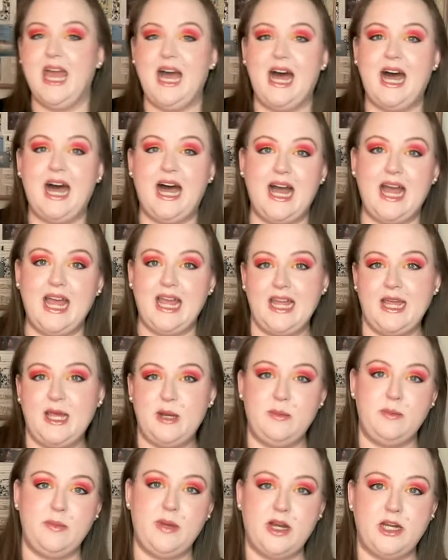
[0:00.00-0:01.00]
I
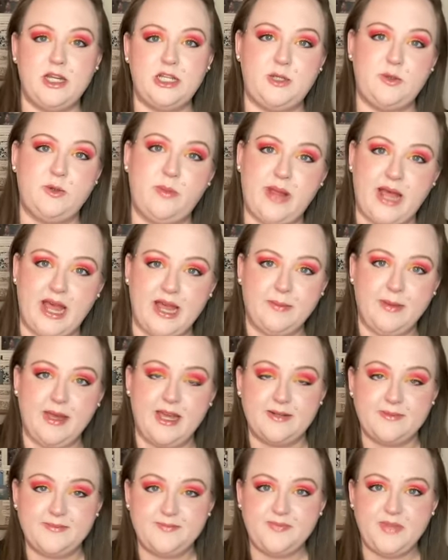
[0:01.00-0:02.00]
am married to a Black
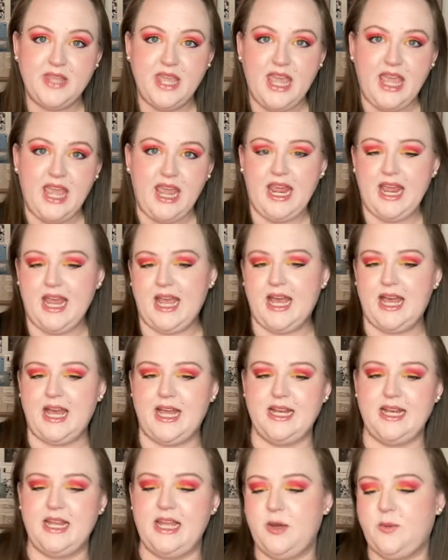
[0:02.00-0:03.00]
man,
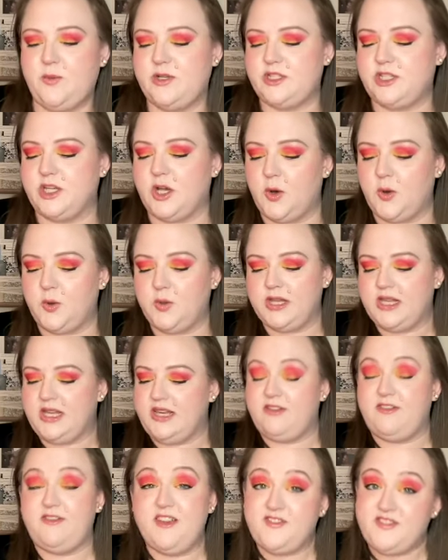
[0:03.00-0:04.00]
and it was
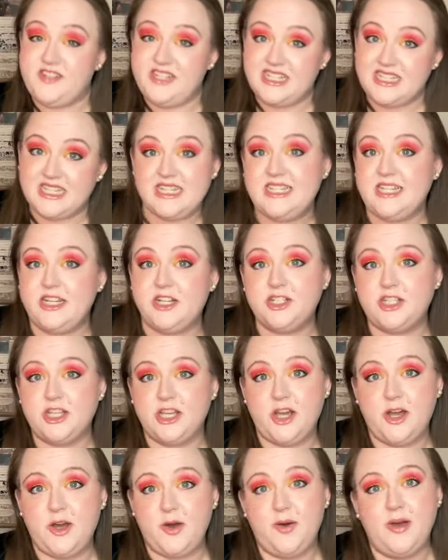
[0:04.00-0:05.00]
only 56 years
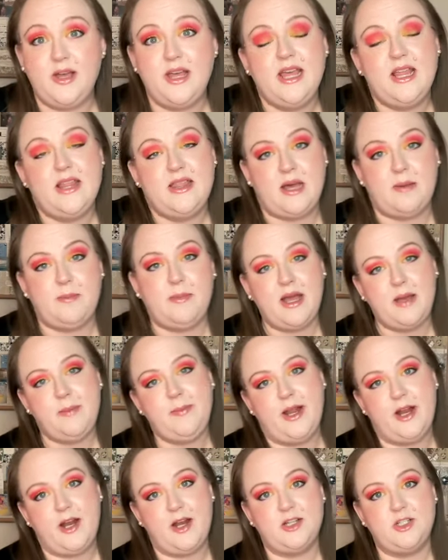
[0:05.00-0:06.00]
ago that my
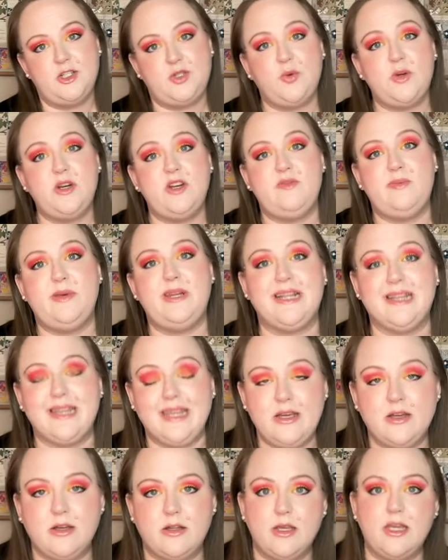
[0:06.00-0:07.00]
marriage would have been
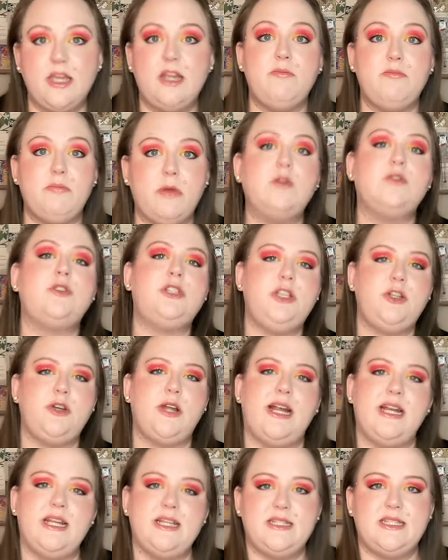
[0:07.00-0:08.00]
illegal in most
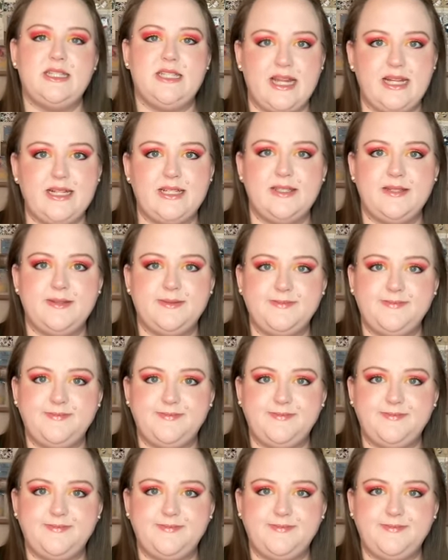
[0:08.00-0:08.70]
United States.